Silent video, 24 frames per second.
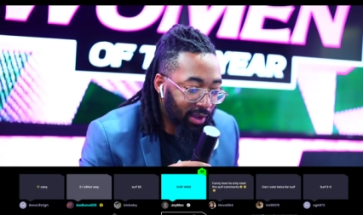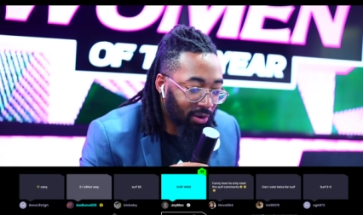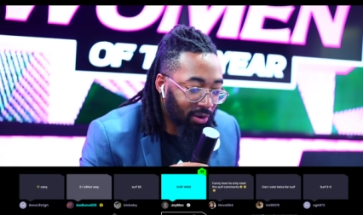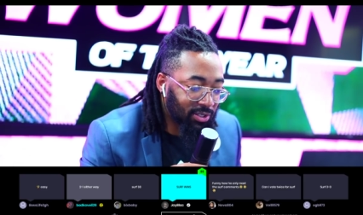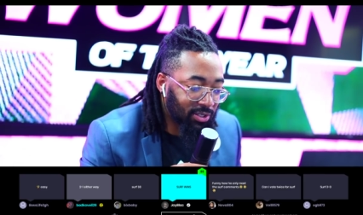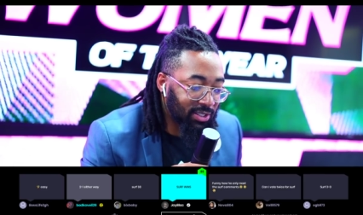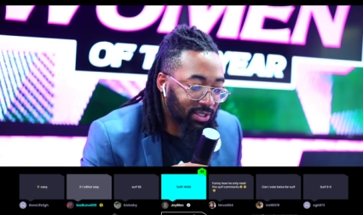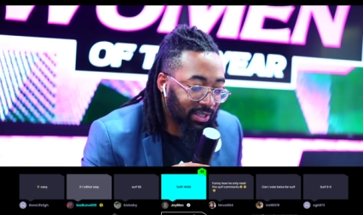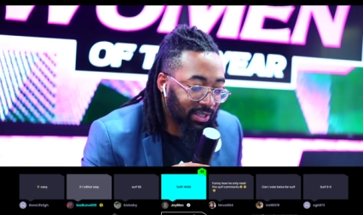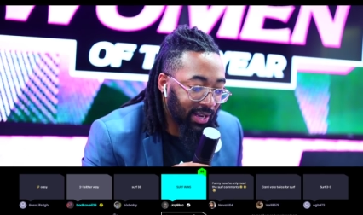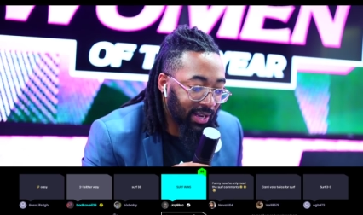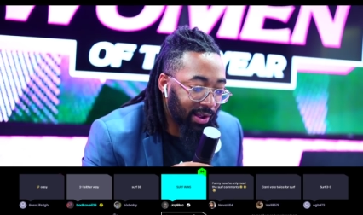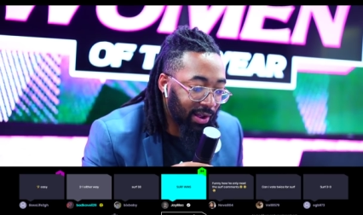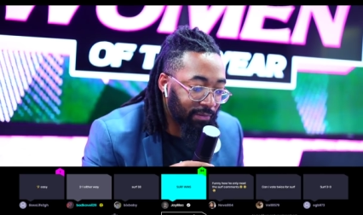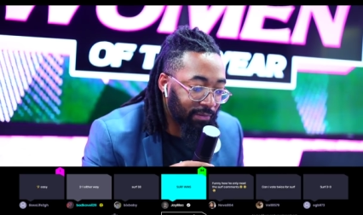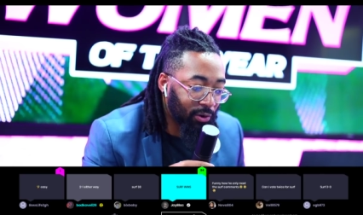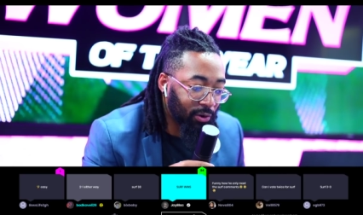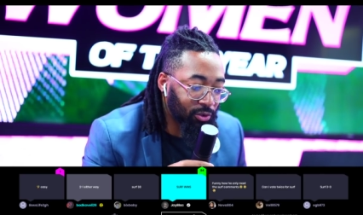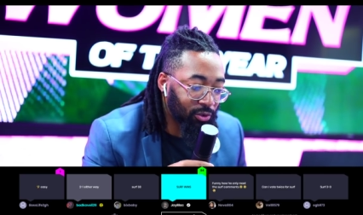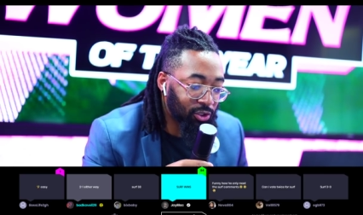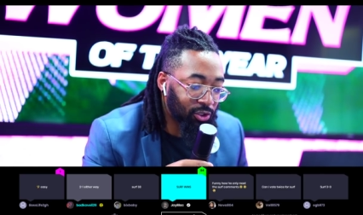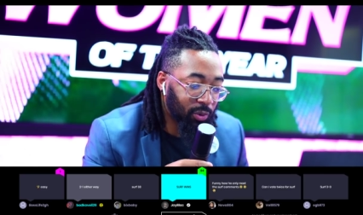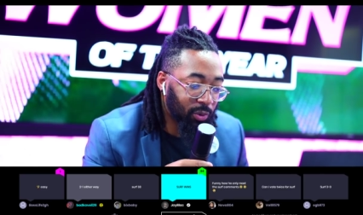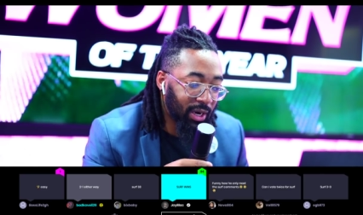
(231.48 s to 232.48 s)
says, Can I
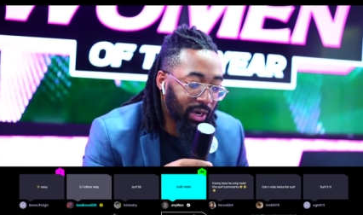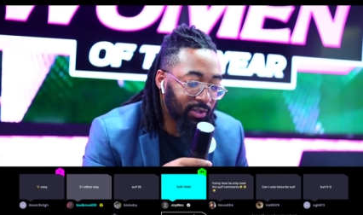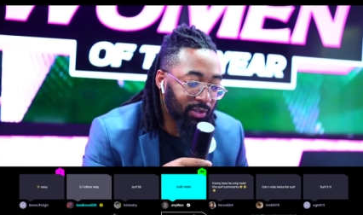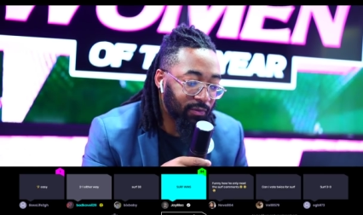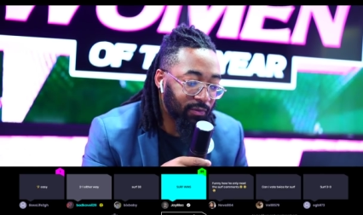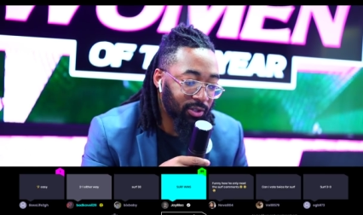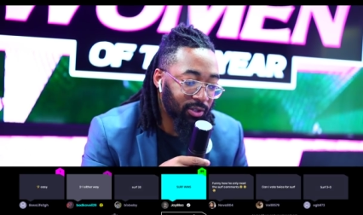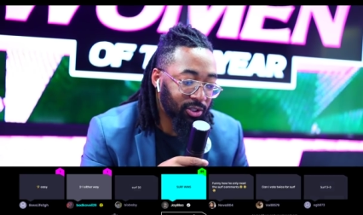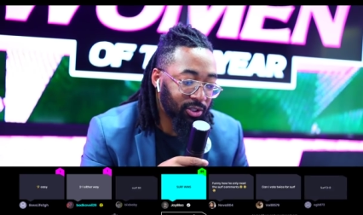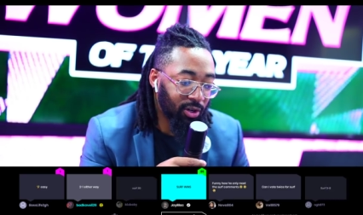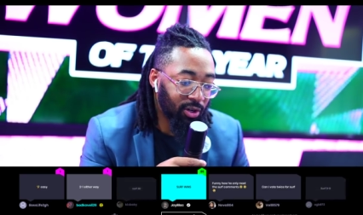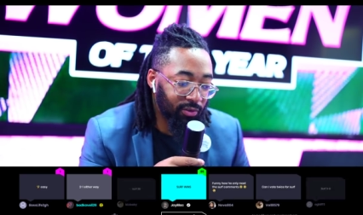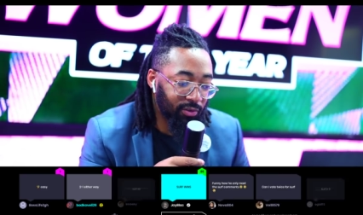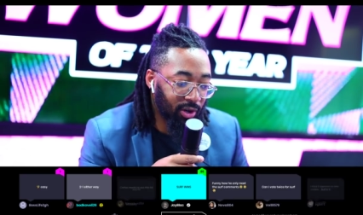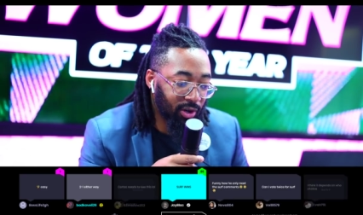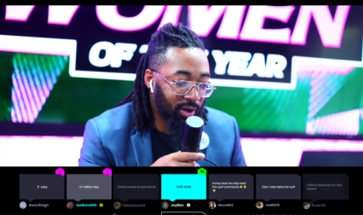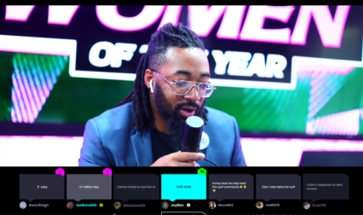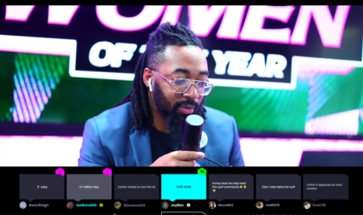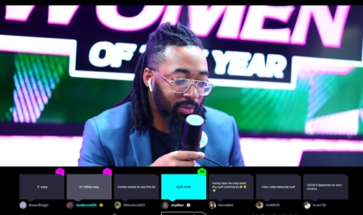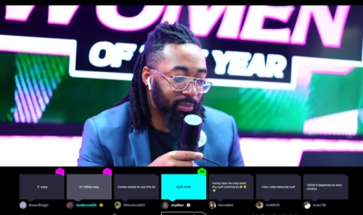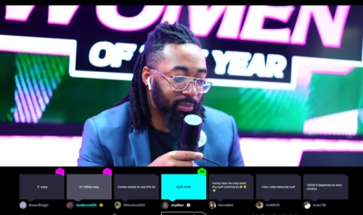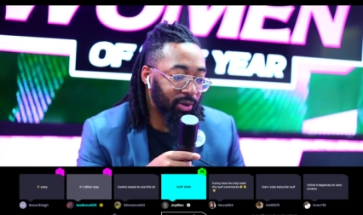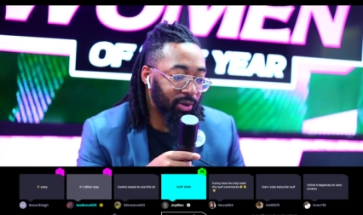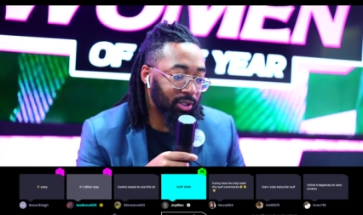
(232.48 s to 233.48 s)
vote twice for Surf? Y'all
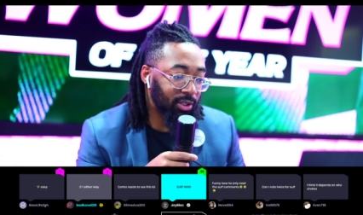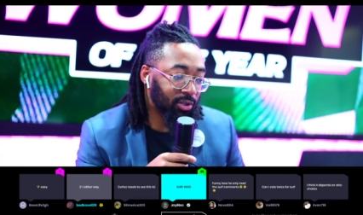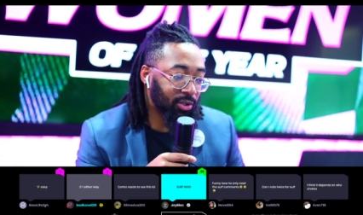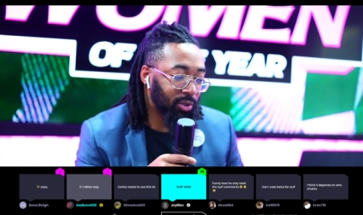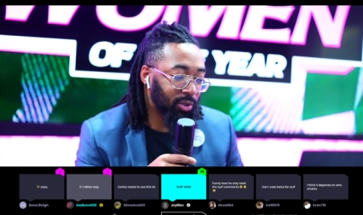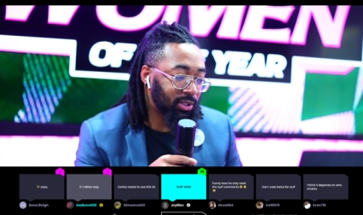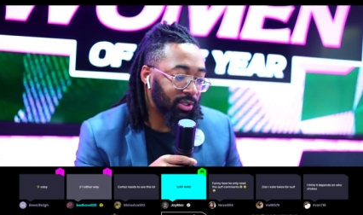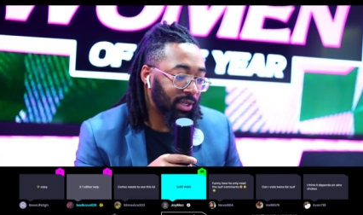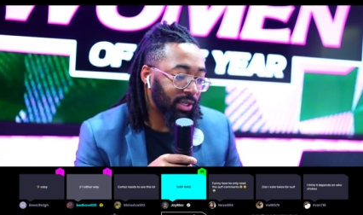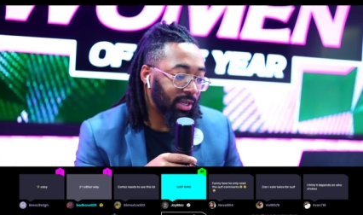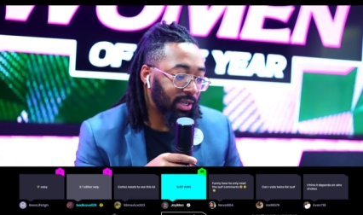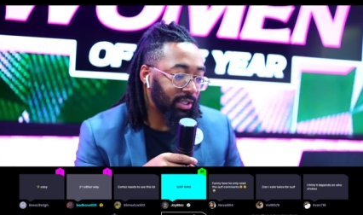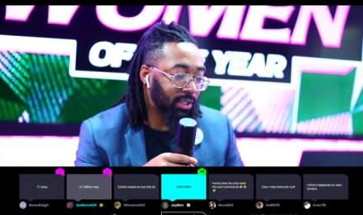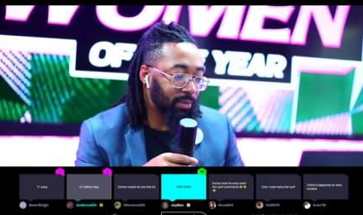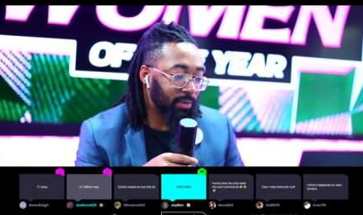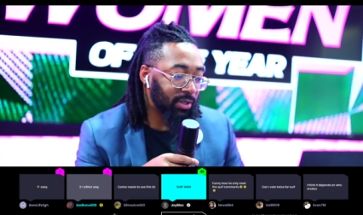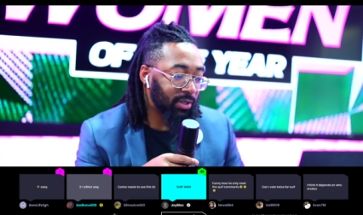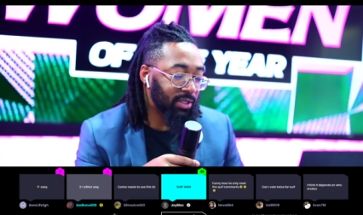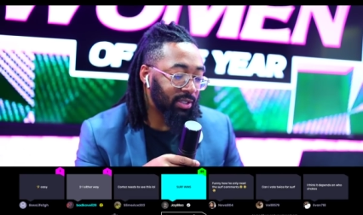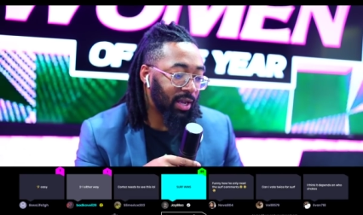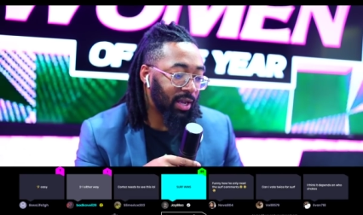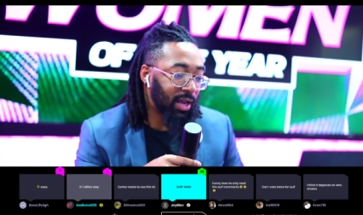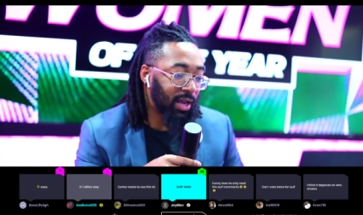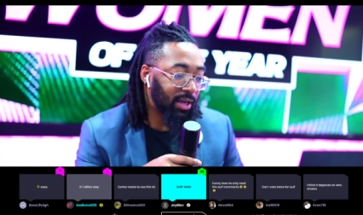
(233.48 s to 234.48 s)
didn't push Cortez name
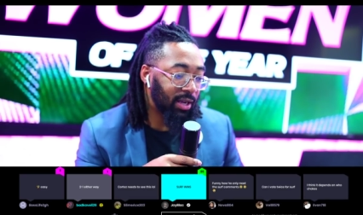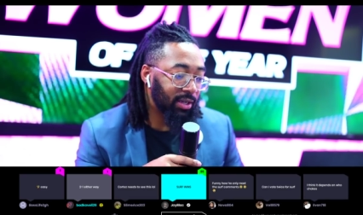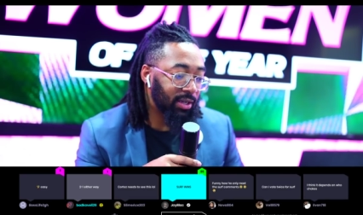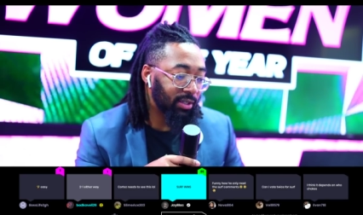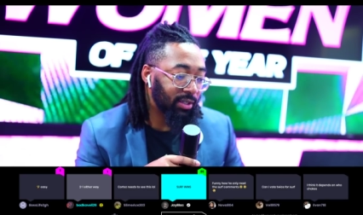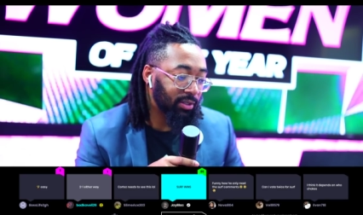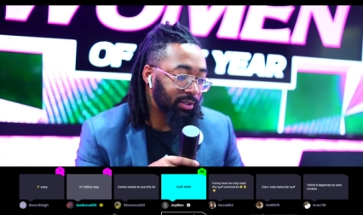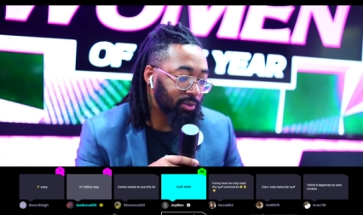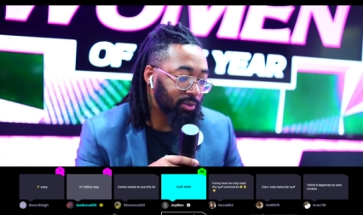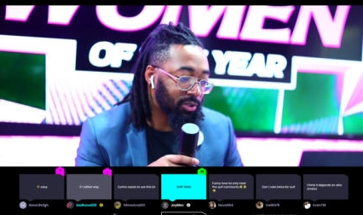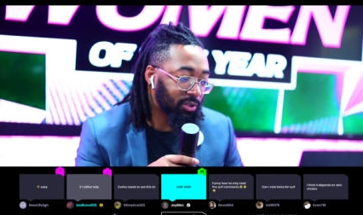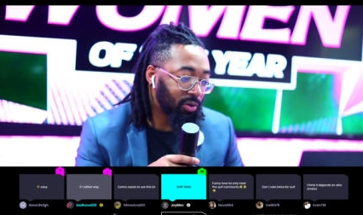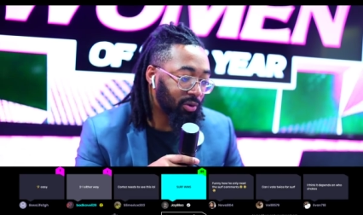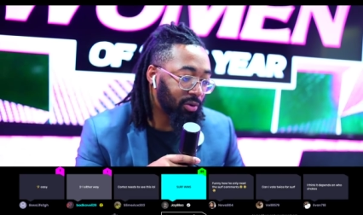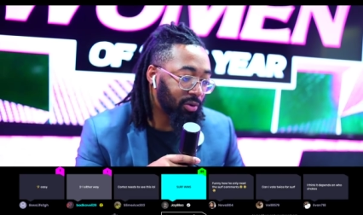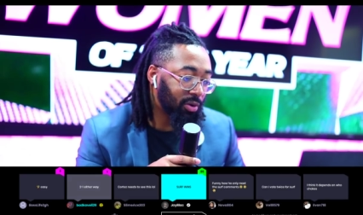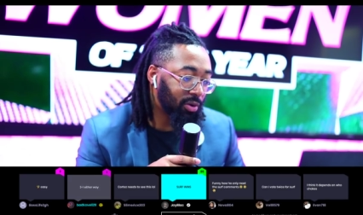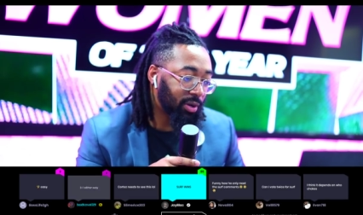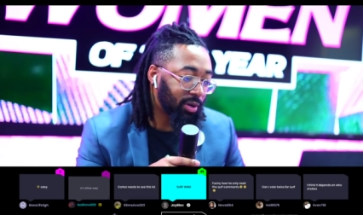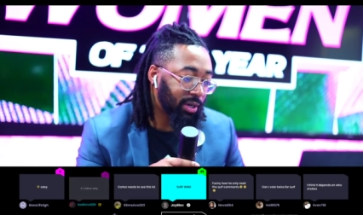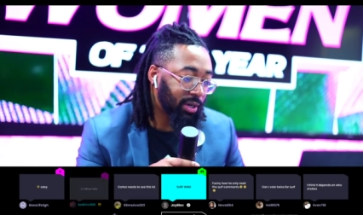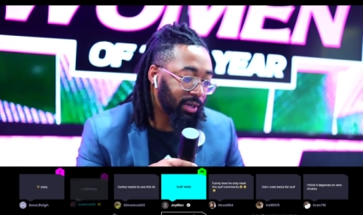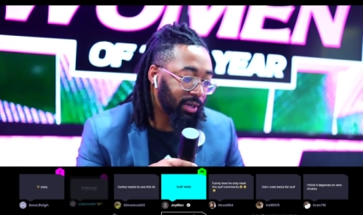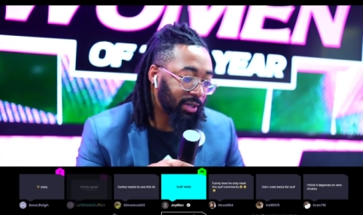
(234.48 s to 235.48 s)
aside. What's going on
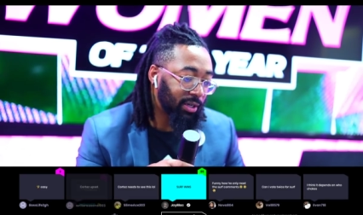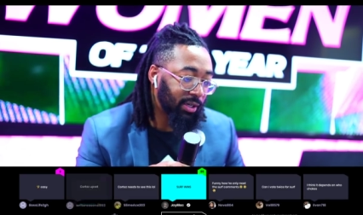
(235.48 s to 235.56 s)
here?